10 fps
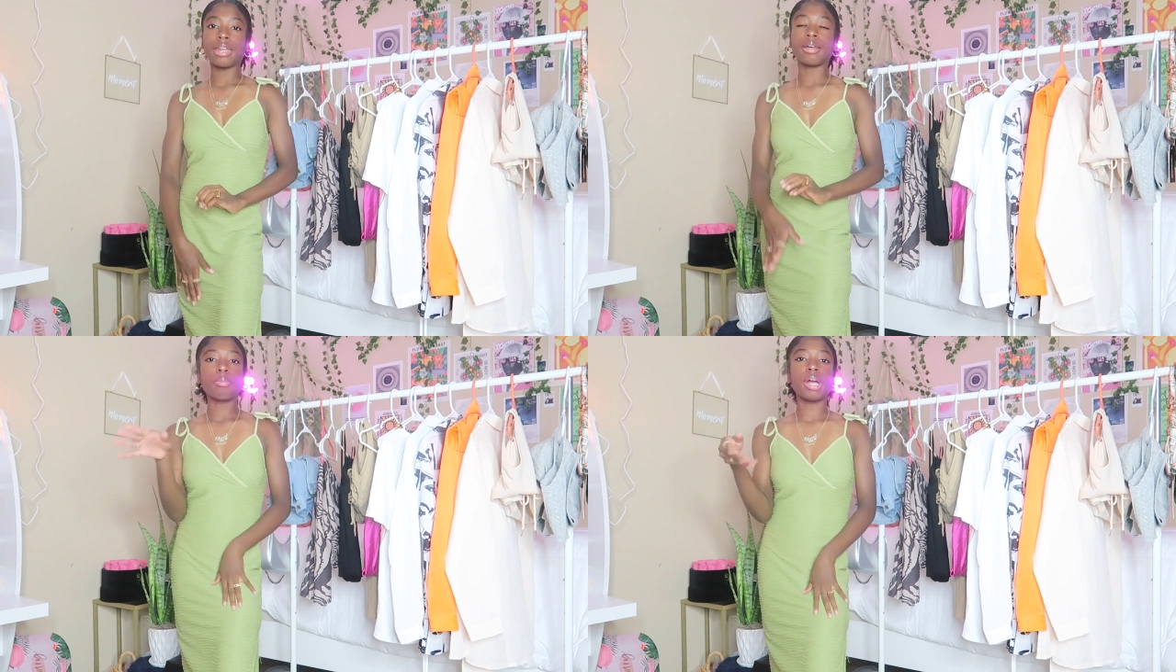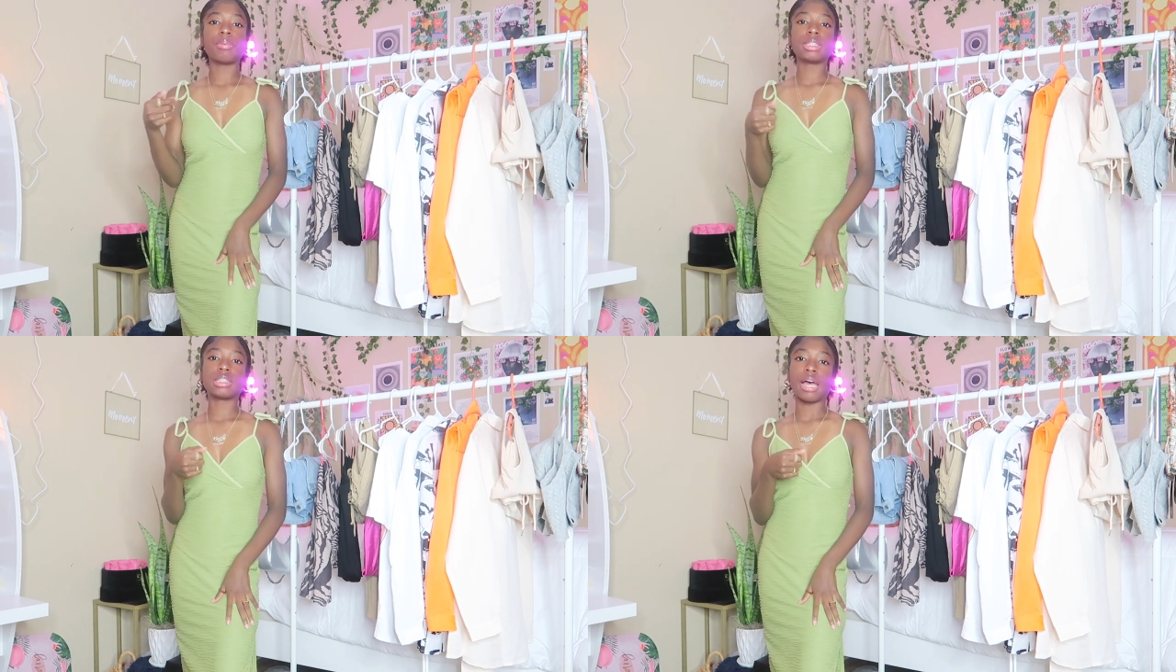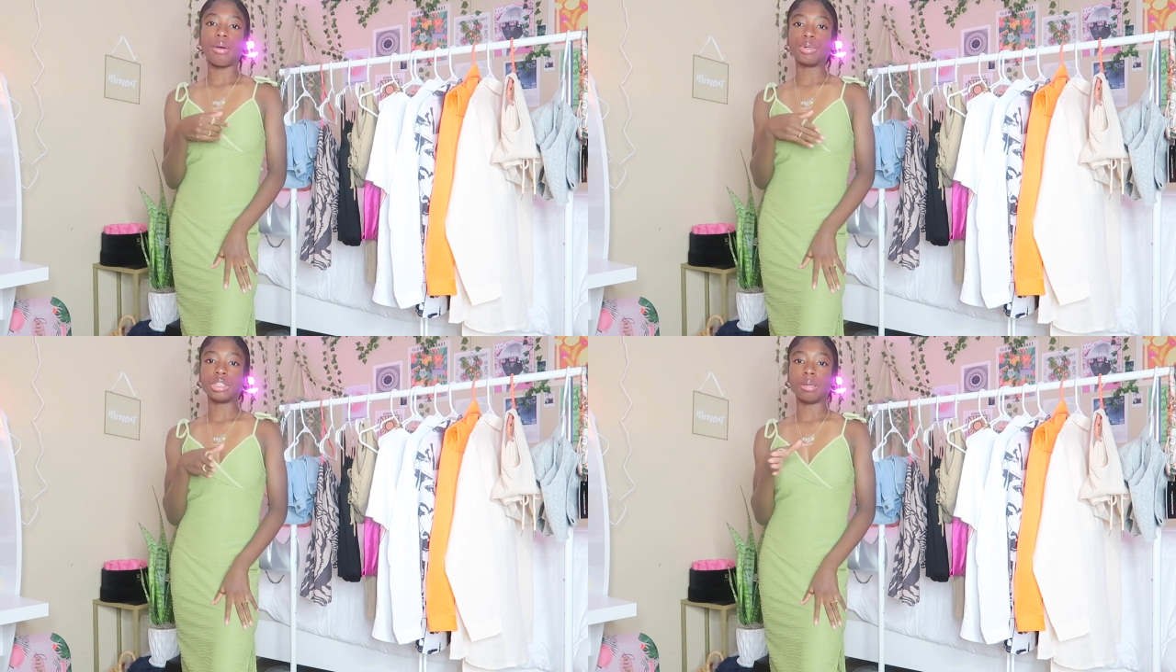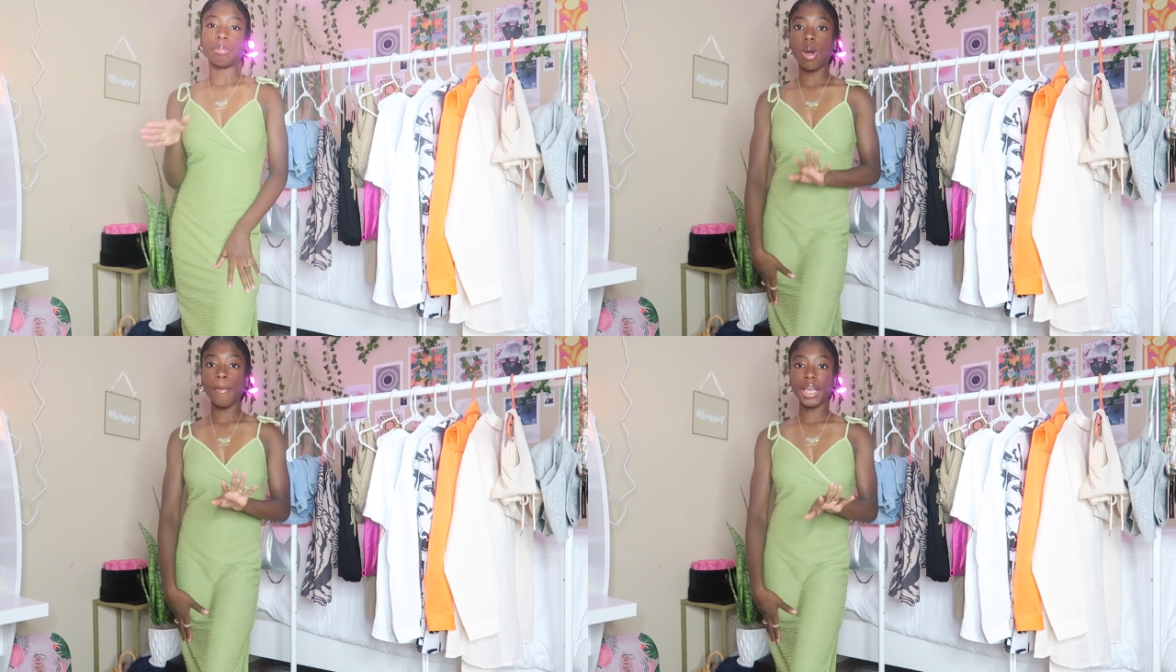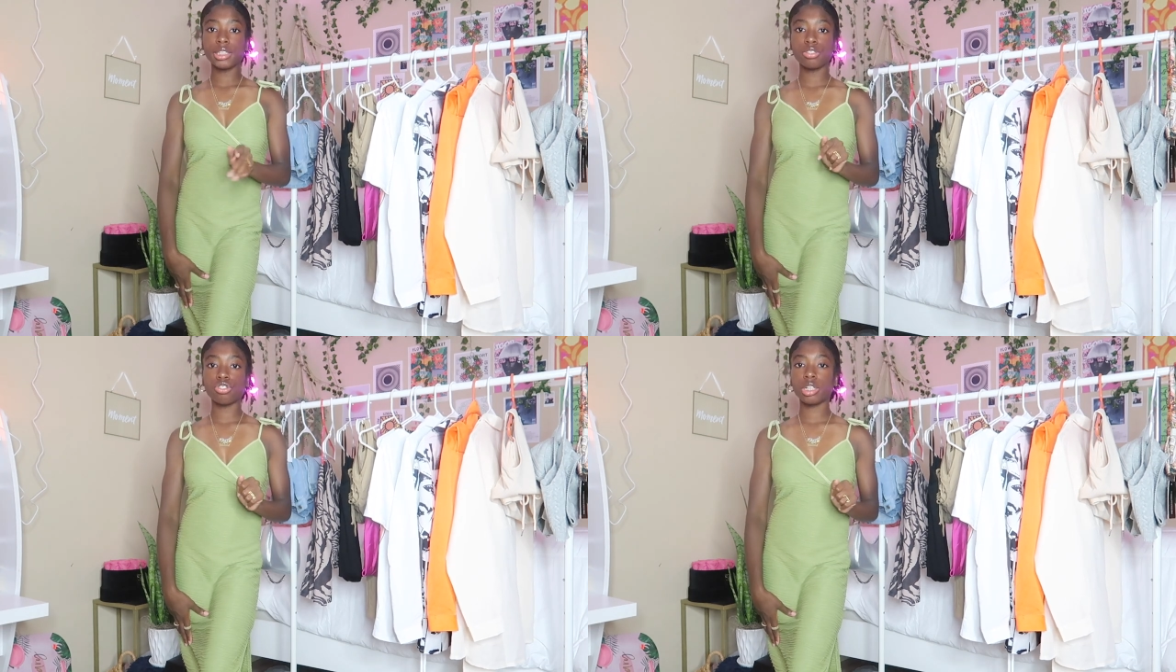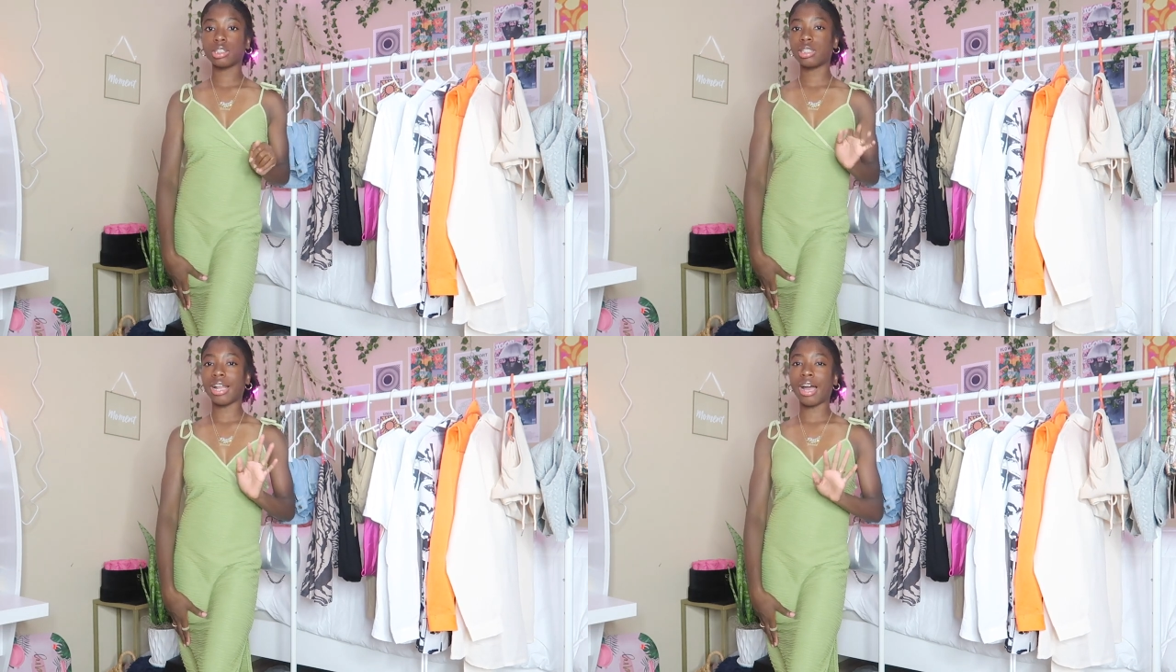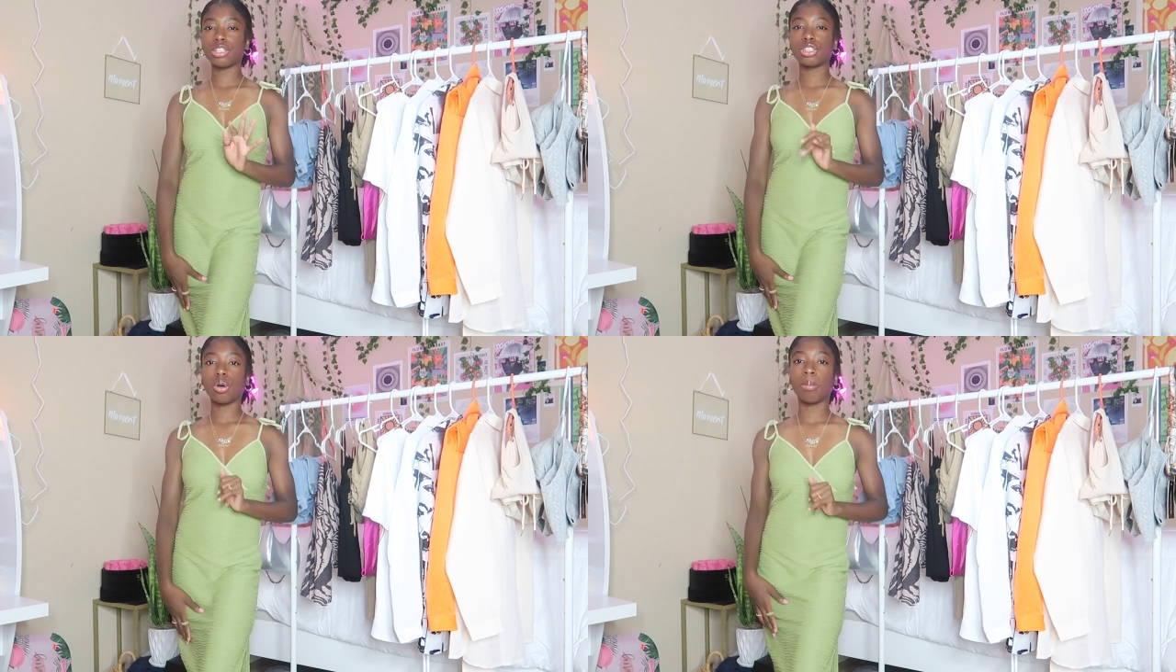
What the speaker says: you can probably slide with it. What makes the dress not so